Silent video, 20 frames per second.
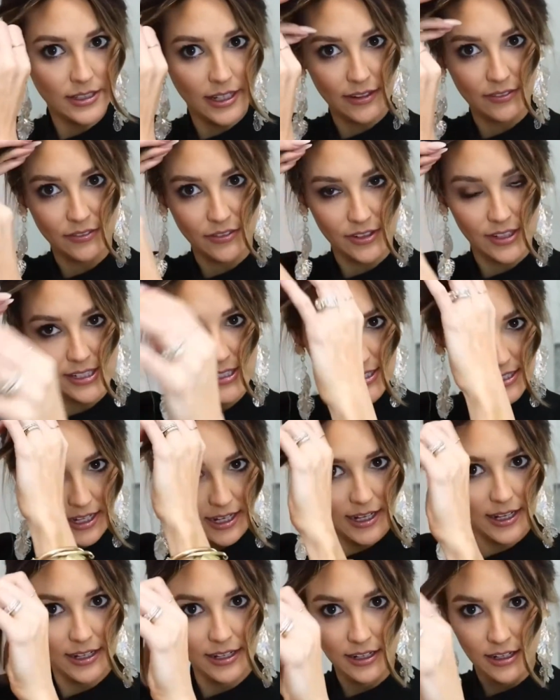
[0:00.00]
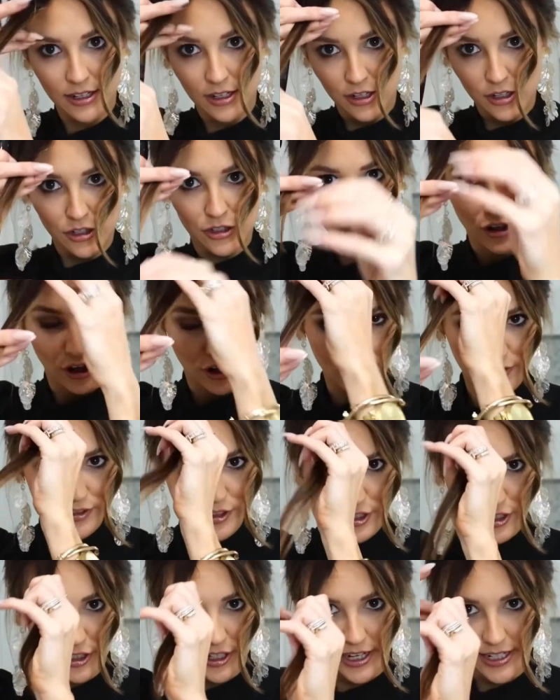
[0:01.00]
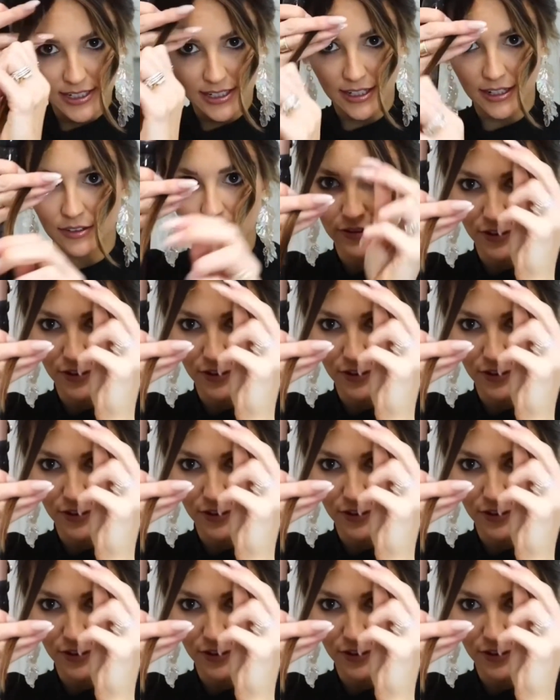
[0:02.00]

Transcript: Same for this side. So over direct it in